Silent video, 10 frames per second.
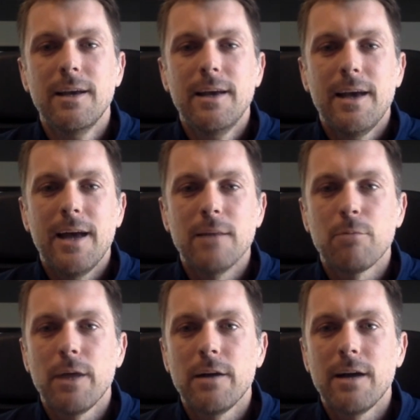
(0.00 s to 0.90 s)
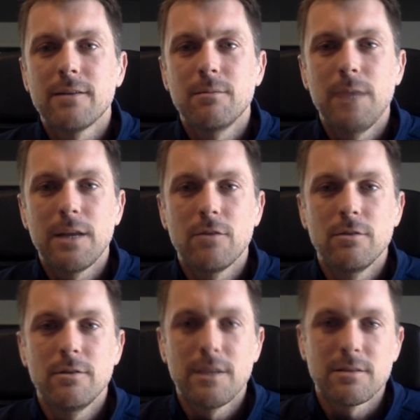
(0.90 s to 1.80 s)
and the player has to make the
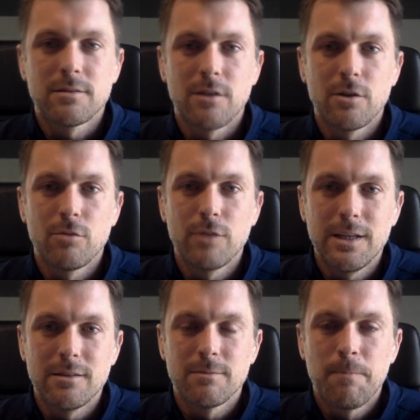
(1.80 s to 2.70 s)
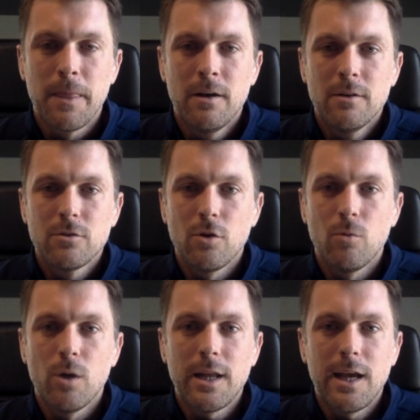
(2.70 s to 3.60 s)
necessary reads. So on
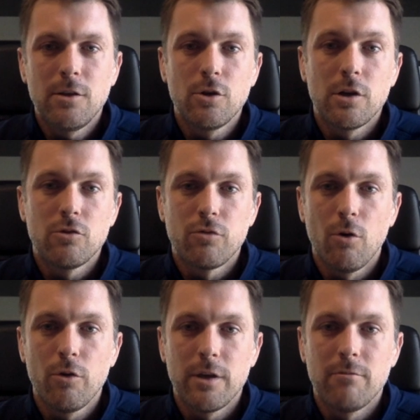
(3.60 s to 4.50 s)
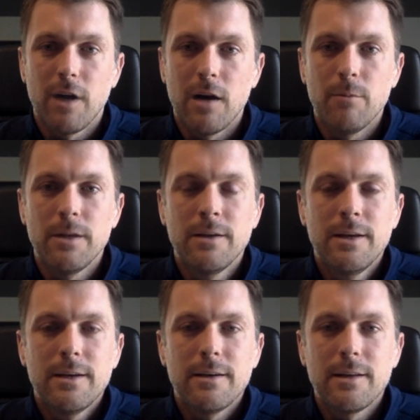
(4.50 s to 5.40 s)
one hand, you control the environment.
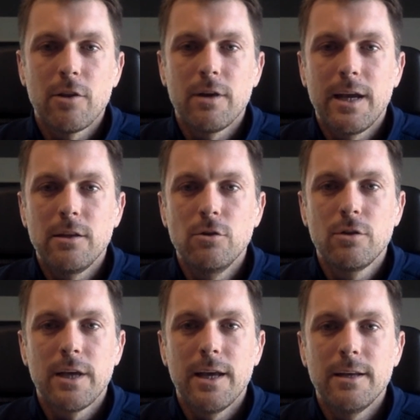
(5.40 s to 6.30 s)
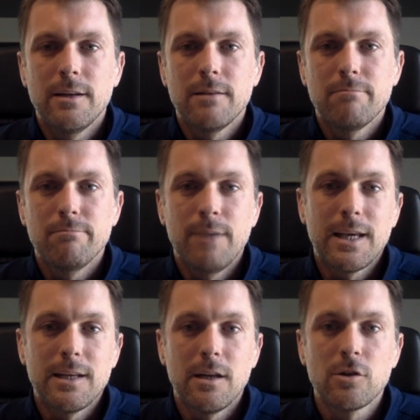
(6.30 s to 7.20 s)
On the other hand, you can make
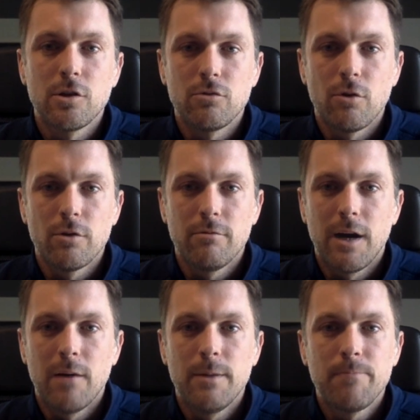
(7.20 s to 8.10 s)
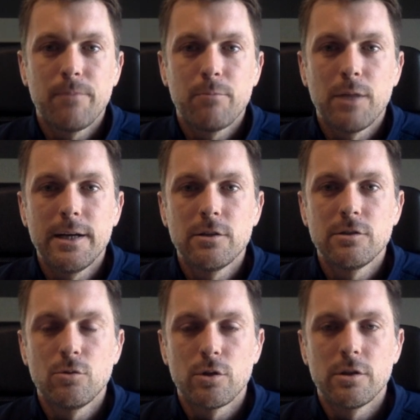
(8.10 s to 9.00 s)
it an uncontrolled environment. Players,
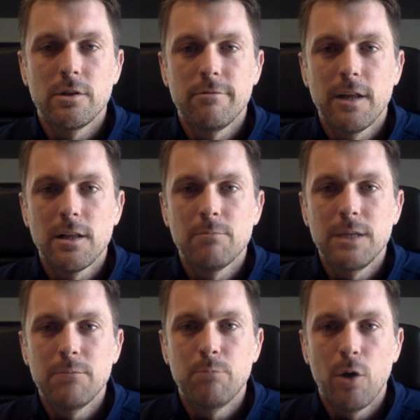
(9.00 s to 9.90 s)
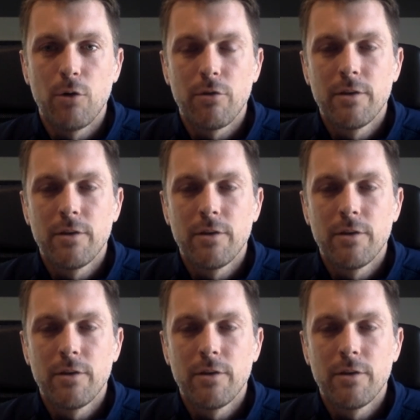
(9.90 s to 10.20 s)
in order to develop, need both.